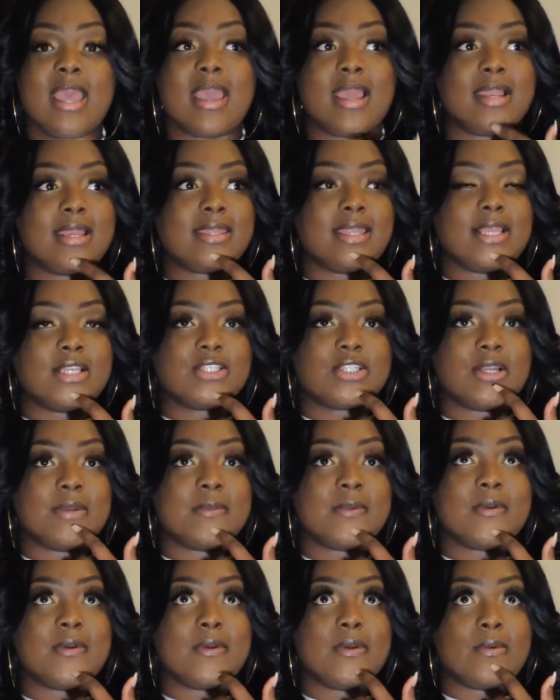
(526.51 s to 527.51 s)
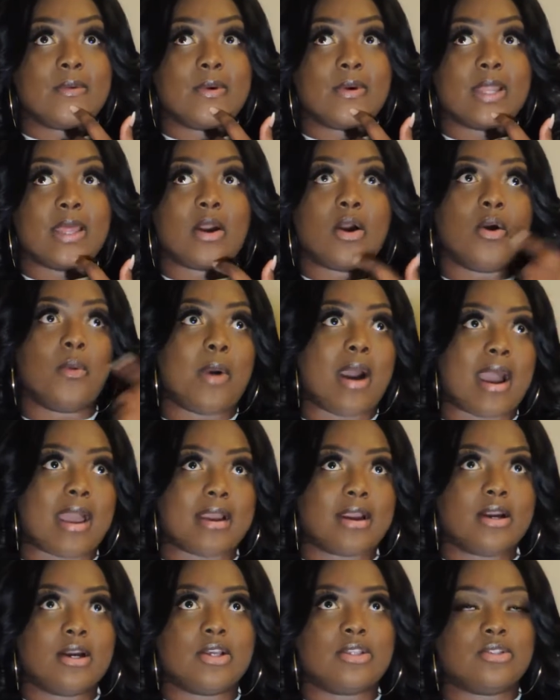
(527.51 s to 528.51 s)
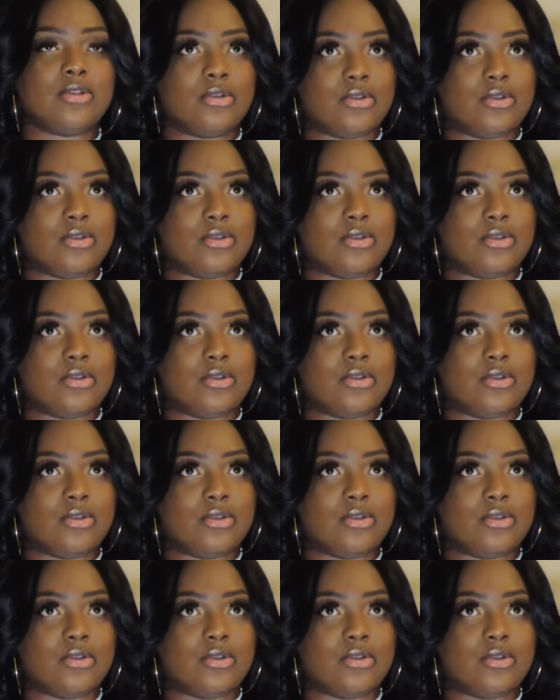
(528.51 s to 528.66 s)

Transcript: And things shouldn't be equal. Like, oh, well, I cook,